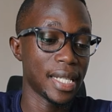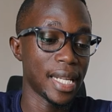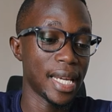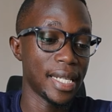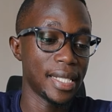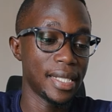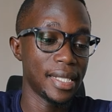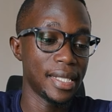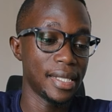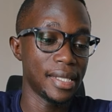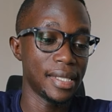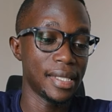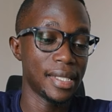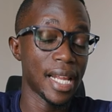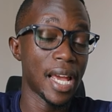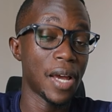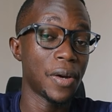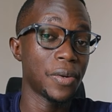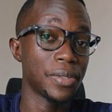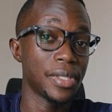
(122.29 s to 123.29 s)
light is.
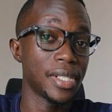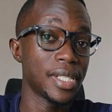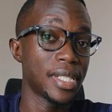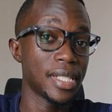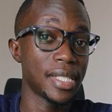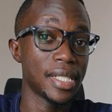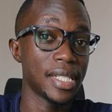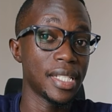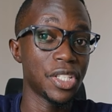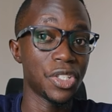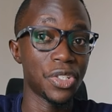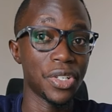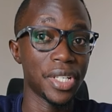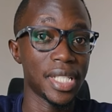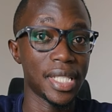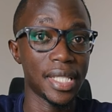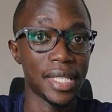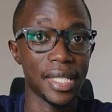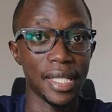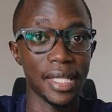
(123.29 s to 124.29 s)
Now, this is
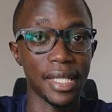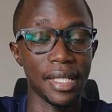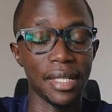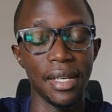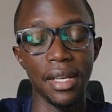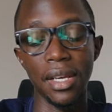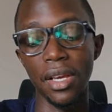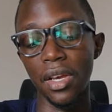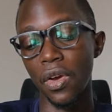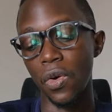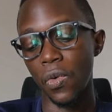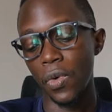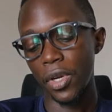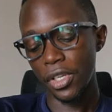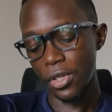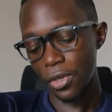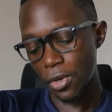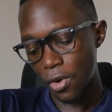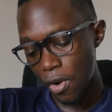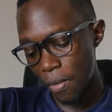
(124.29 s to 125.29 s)
interesting.
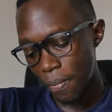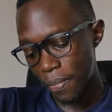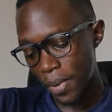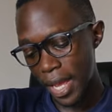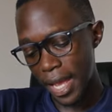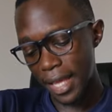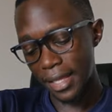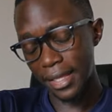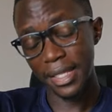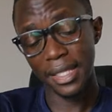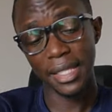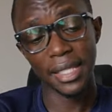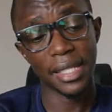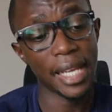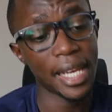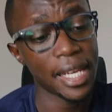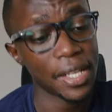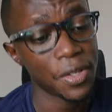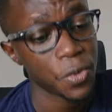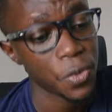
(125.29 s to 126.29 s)
When you compare this
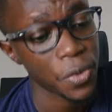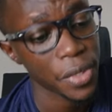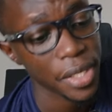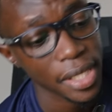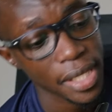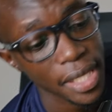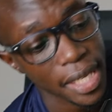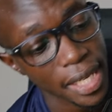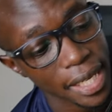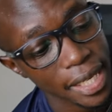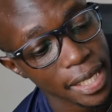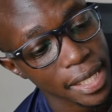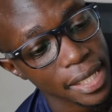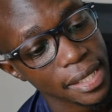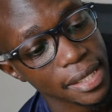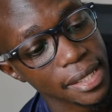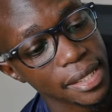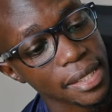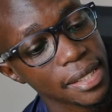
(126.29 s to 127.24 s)
light with uh,